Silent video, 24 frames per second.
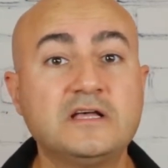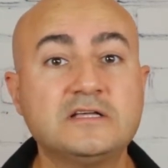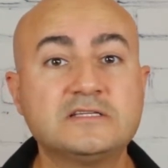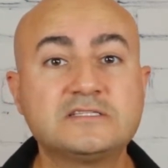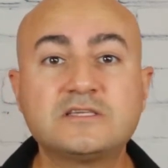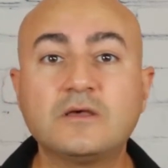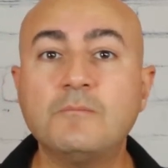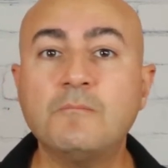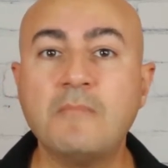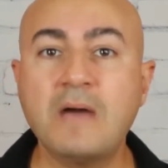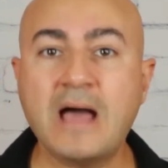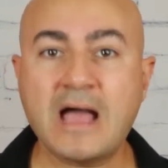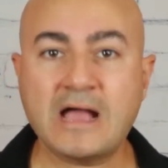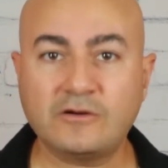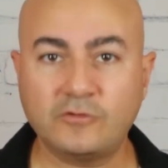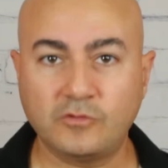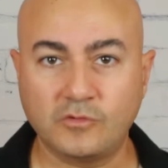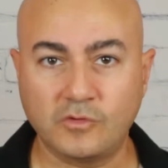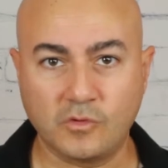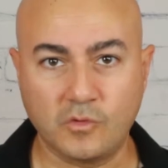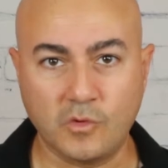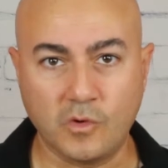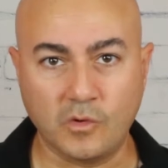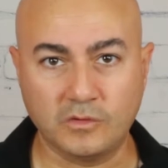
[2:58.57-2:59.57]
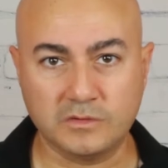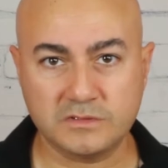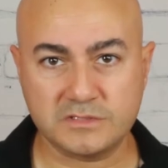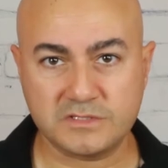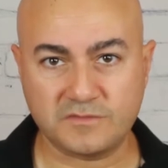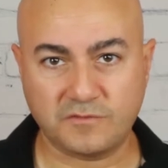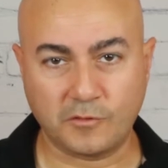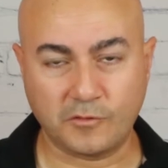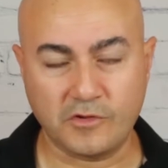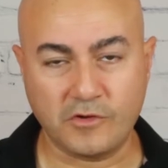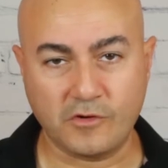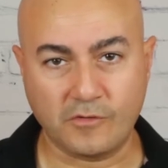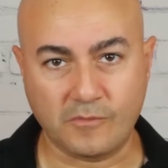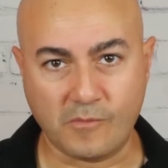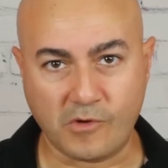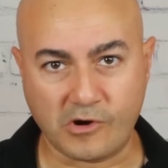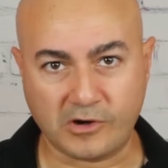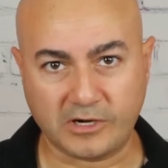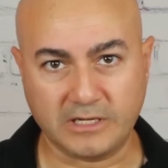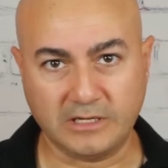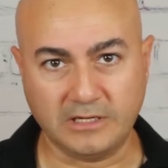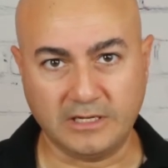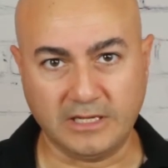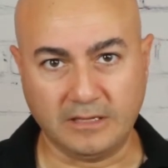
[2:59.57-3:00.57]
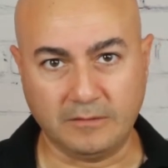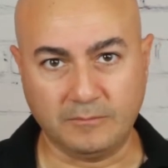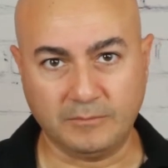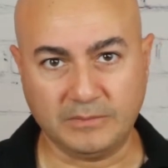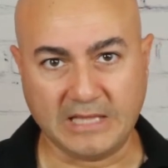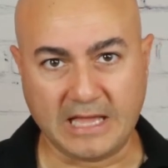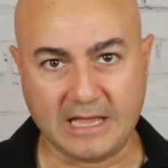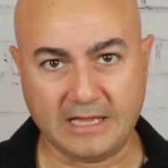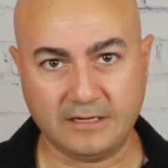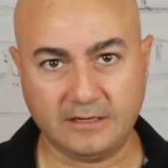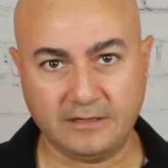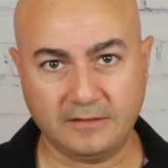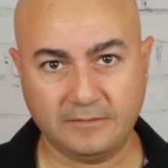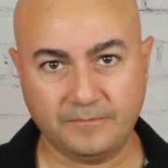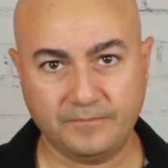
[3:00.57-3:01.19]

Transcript: some macro goals for your marketing plan.